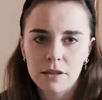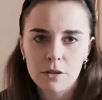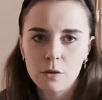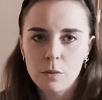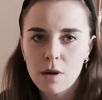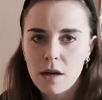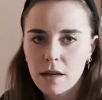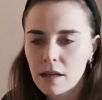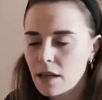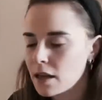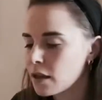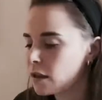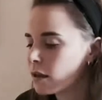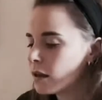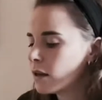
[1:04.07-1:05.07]

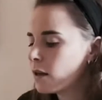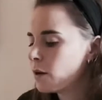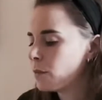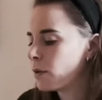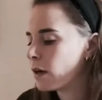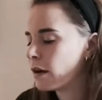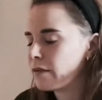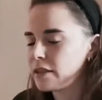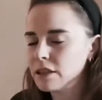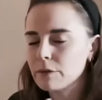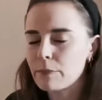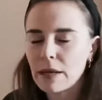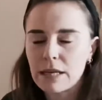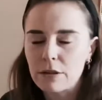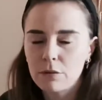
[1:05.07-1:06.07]
working. But I've
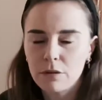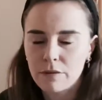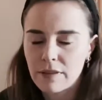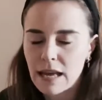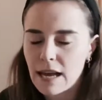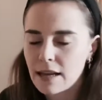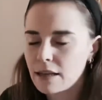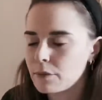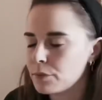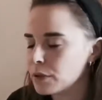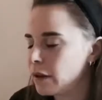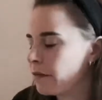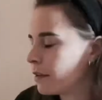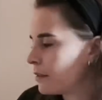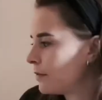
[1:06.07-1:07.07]
explained all of that in
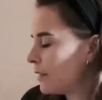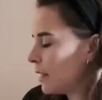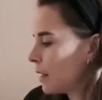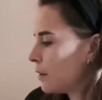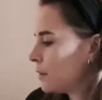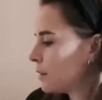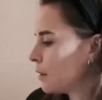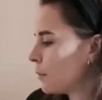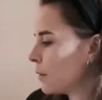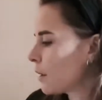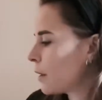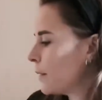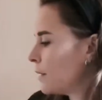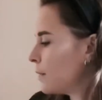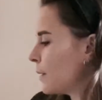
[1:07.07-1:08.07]
previous videos, so I won't go
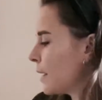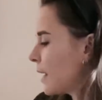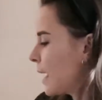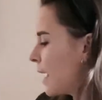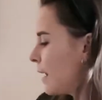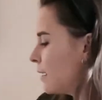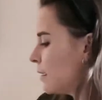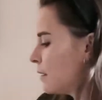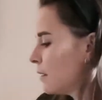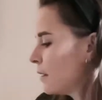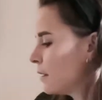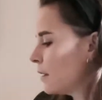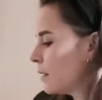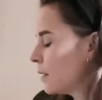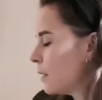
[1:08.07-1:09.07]
into it again.
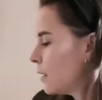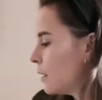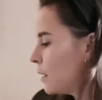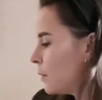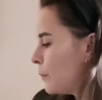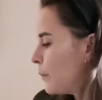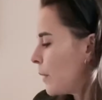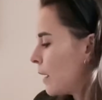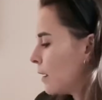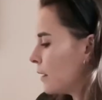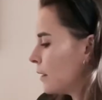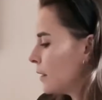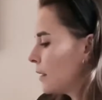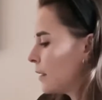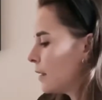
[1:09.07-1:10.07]
But
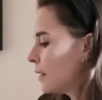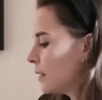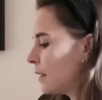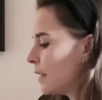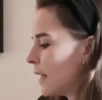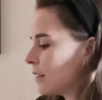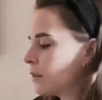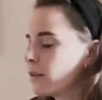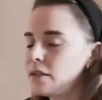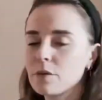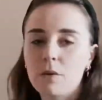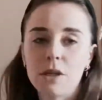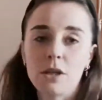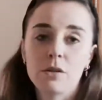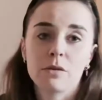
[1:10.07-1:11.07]
yeah, so this is
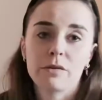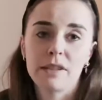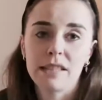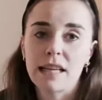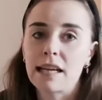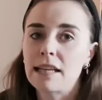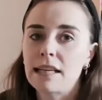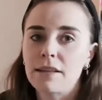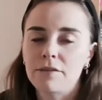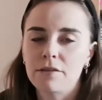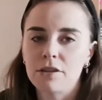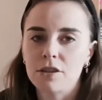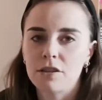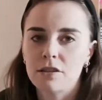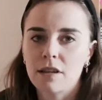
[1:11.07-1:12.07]
what I use obviously daily for
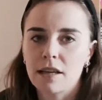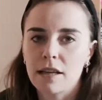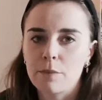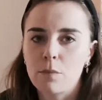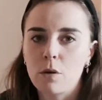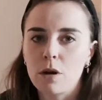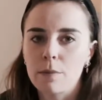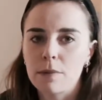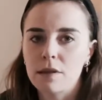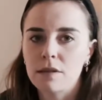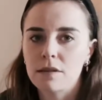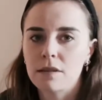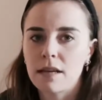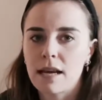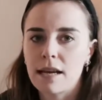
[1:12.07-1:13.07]
just like
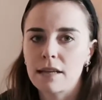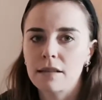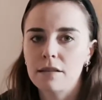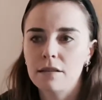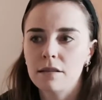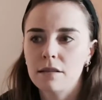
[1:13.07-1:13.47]
appointments and